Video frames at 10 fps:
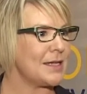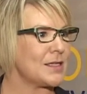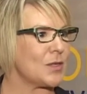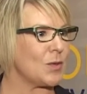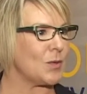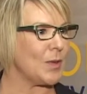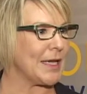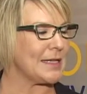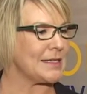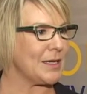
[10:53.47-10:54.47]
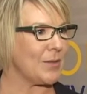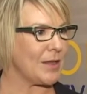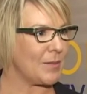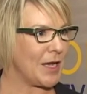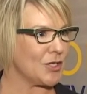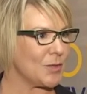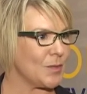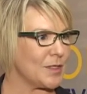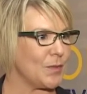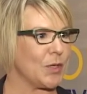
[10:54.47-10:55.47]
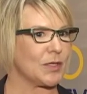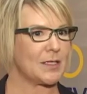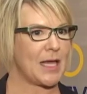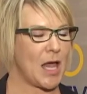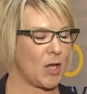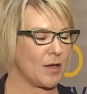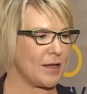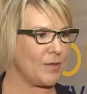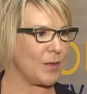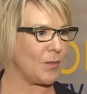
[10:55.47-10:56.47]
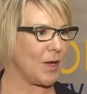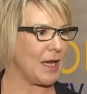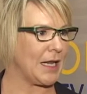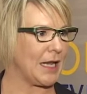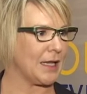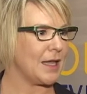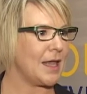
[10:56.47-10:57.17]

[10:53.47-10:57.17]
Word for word: so we can see when the patient was booked, how long they've been waiting,